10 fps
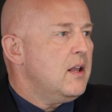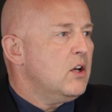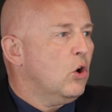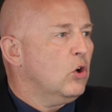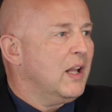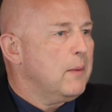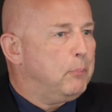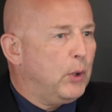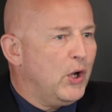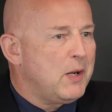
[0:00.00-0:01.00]
not only
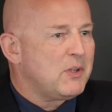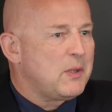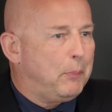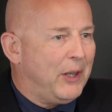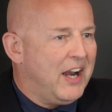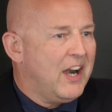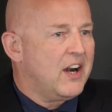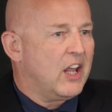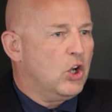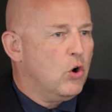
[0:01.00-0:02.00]
employed him as a player
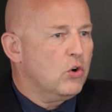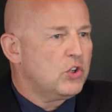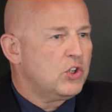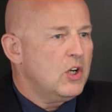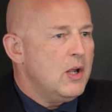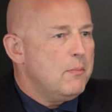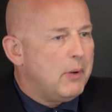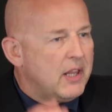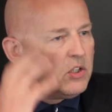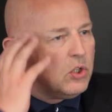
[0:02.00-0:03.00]
and a coach,
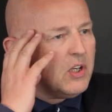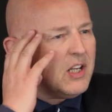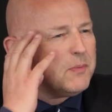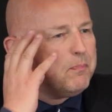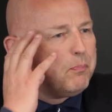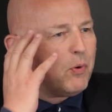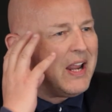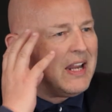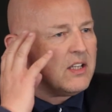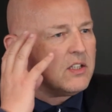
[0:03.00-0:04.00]
but they took his
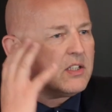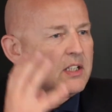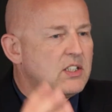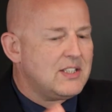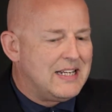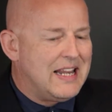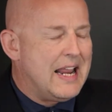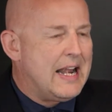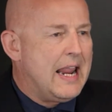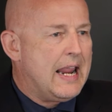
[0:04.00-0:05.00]
brains, his
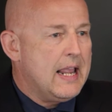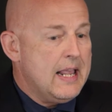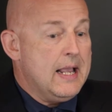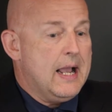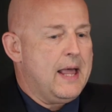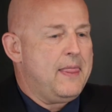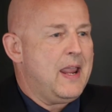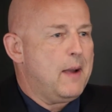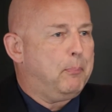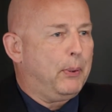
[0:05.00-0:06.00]
DNA, and
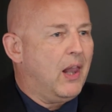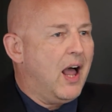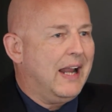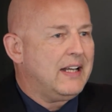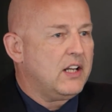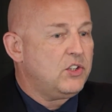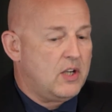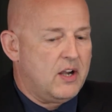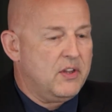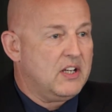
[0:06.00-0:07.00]
they applied it
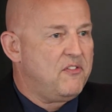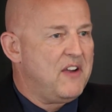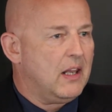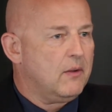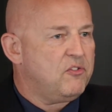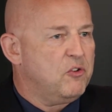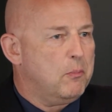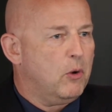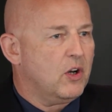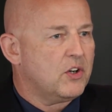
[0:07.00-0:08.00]
to how they developed
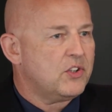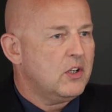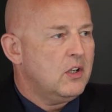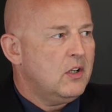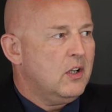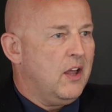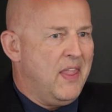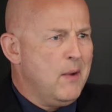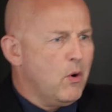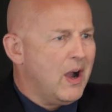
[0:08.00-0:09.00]
footballers.
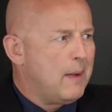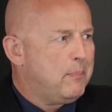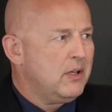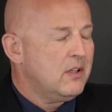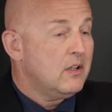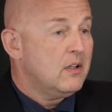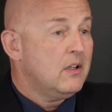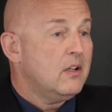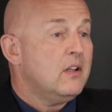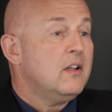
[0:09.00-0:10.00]
And then what happened?
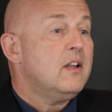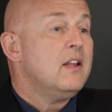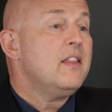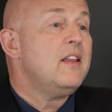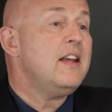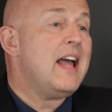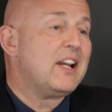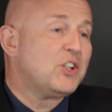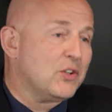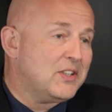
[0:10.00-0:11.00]
The
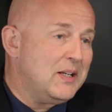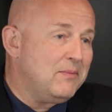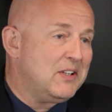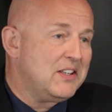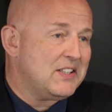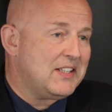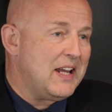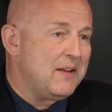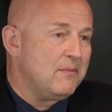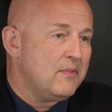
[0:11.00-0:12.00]
national team did the
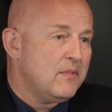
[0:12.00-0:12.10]
same.